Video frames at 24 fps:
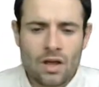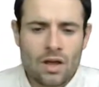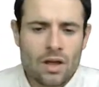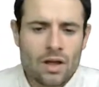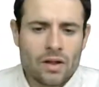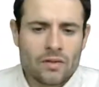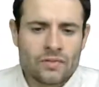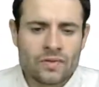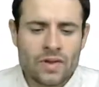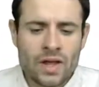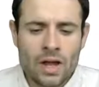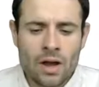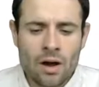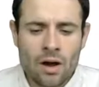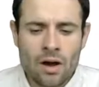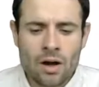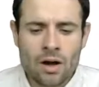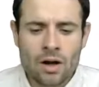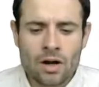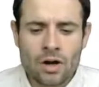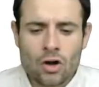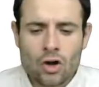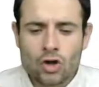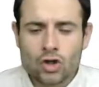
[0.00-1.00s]
there
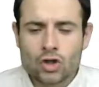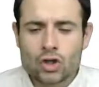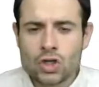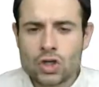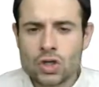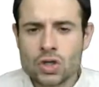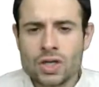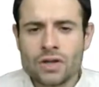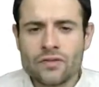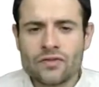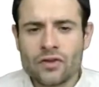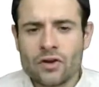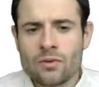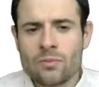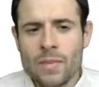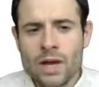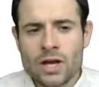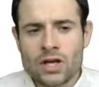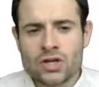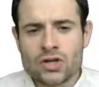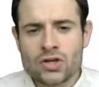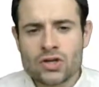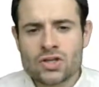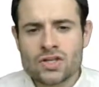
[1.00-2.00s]
are two different
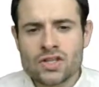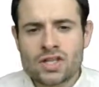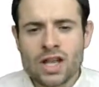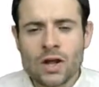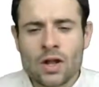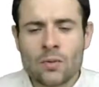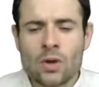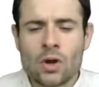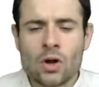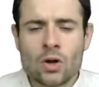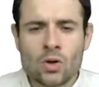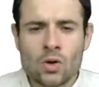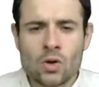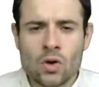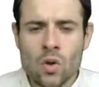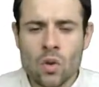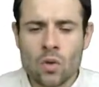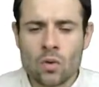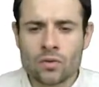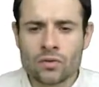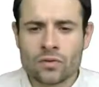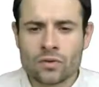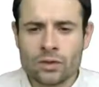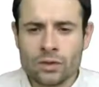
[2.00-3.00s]
measures that we're going to go
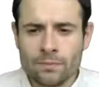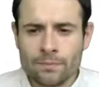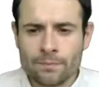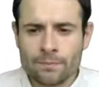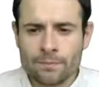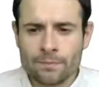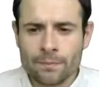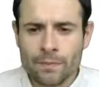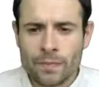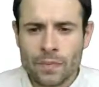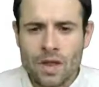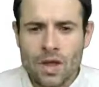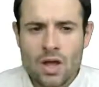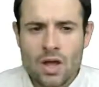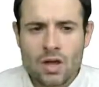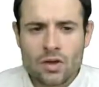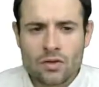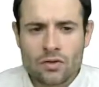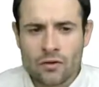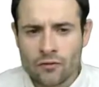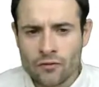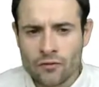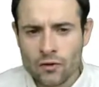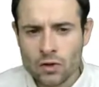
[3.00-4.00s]
over.
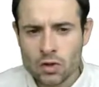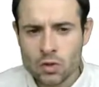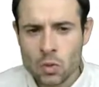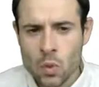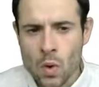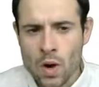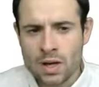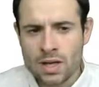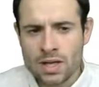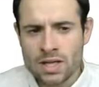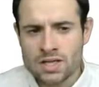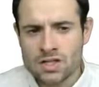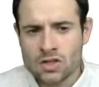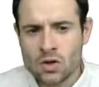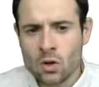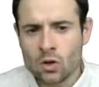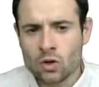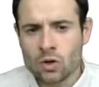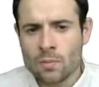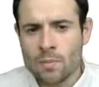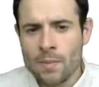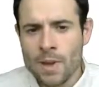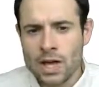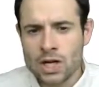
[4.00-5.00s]
The first one is called the
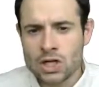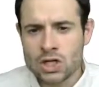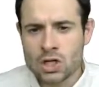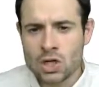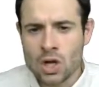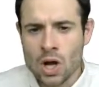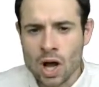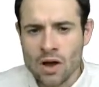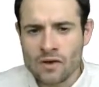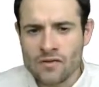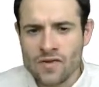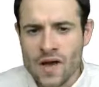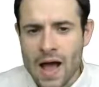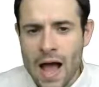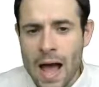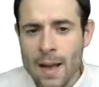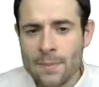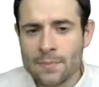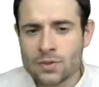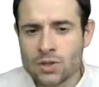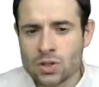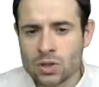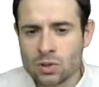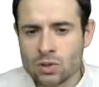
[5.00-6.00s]
measure of
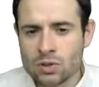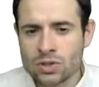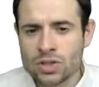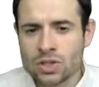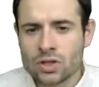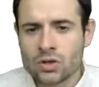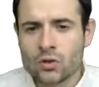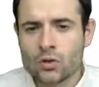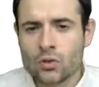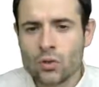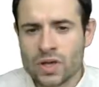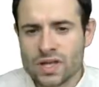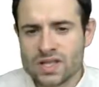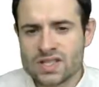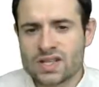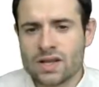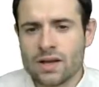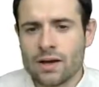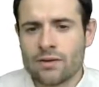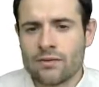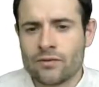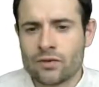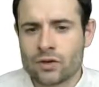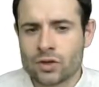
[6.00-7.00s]
absolute risk
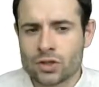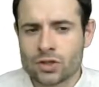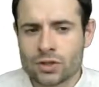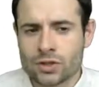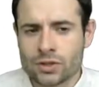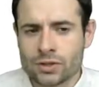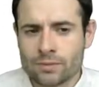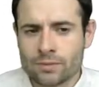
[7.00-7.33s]
aversion.